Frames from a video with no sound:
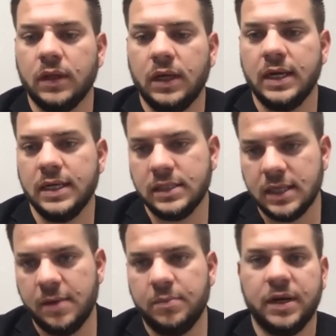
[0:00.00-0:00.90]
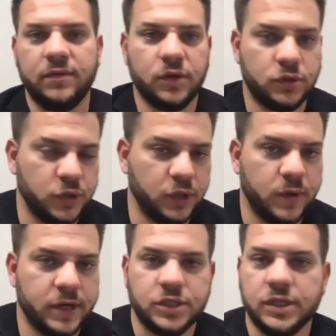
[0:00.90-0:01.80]
It is a bit of a trick
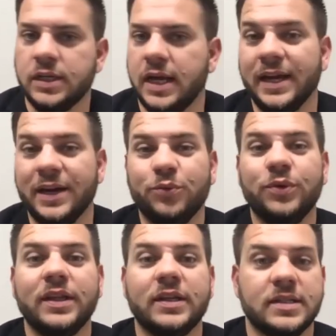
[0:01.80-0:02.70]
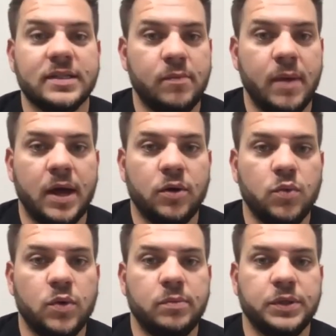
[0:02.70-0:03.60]
question, and it really doesn't matter
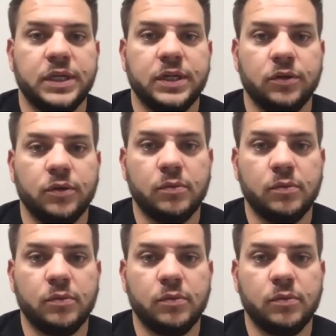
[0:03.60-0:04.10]
what particular